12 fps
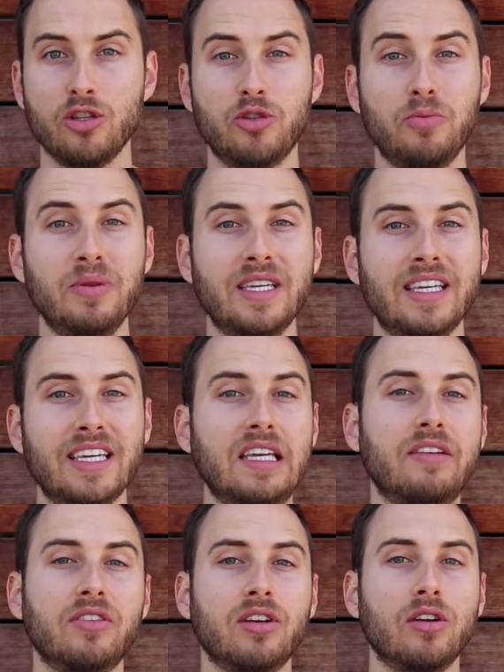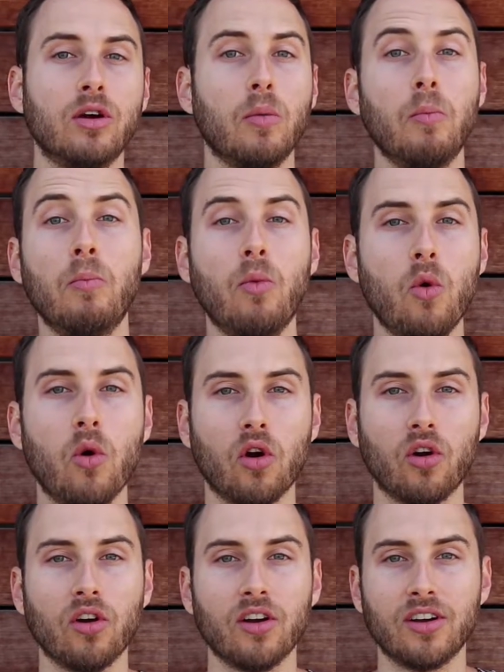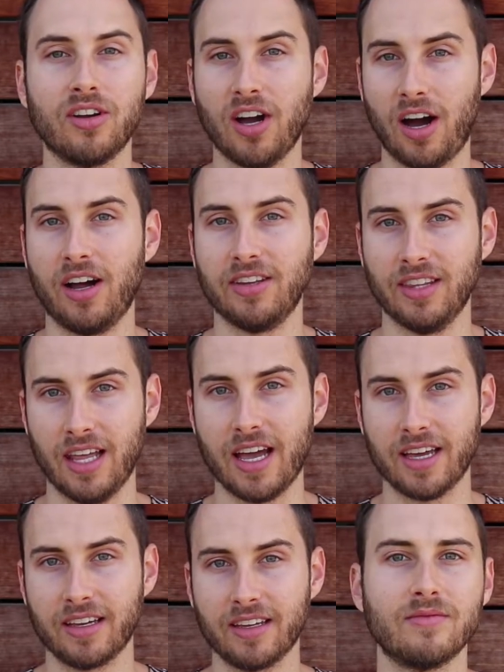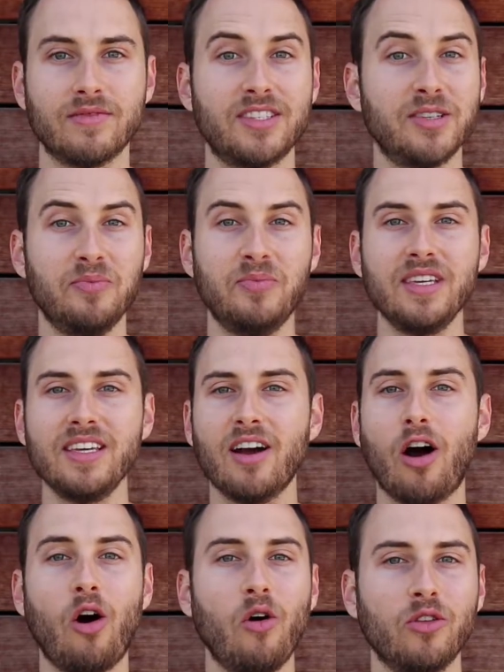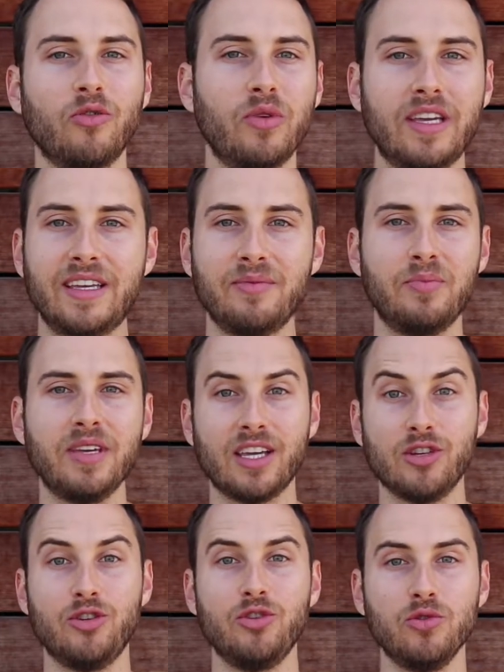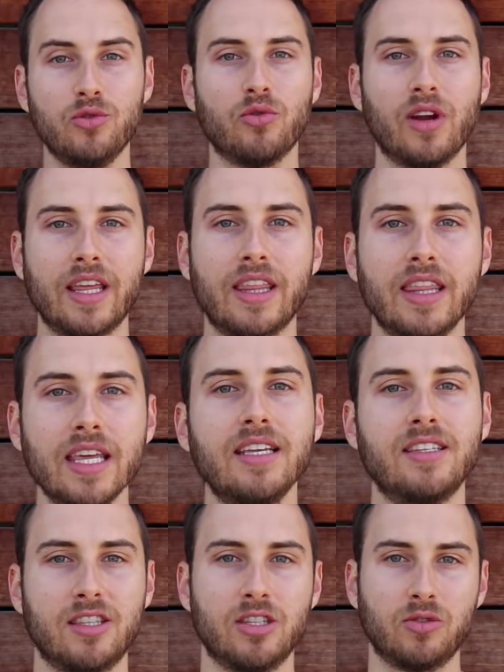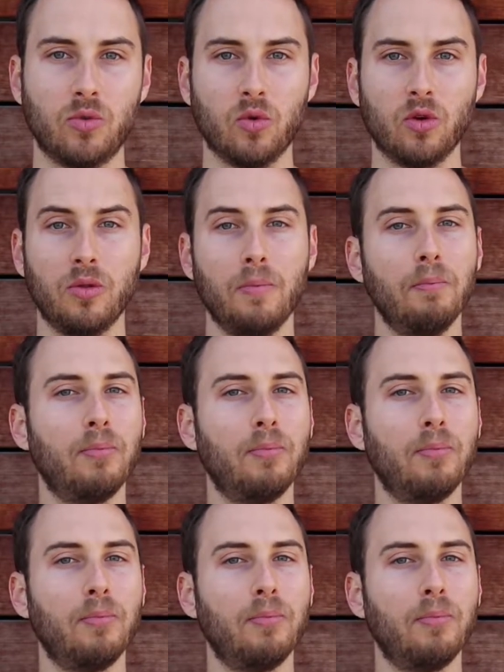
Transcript: to be even more God-like, to be all that we can be and do great things in this world.